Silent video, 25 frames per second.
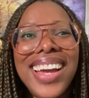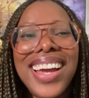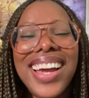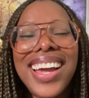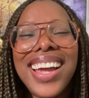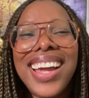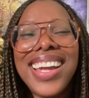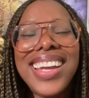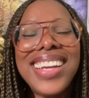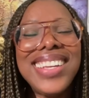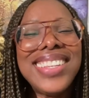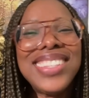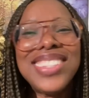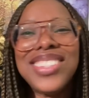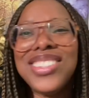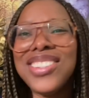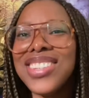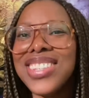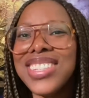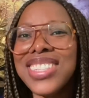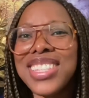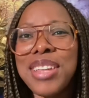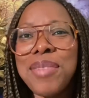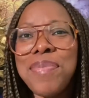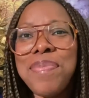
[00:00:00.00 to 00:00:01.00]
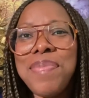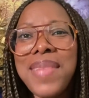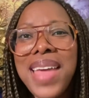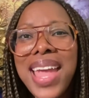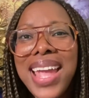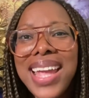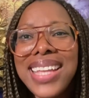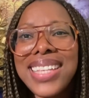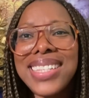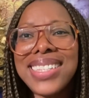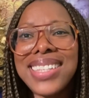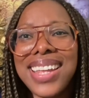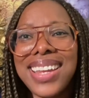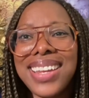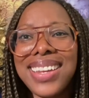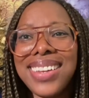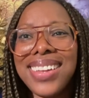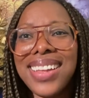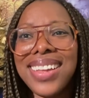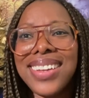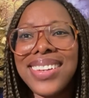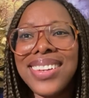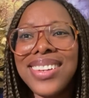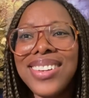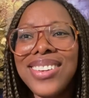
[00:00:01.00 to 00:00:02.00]
it's just amazing
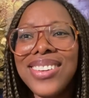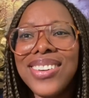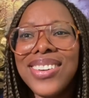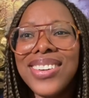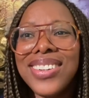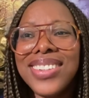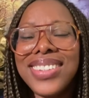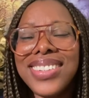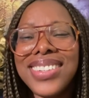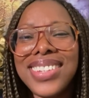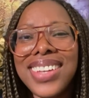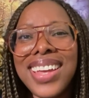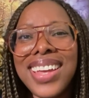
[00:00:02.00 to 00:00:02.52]
that the Lord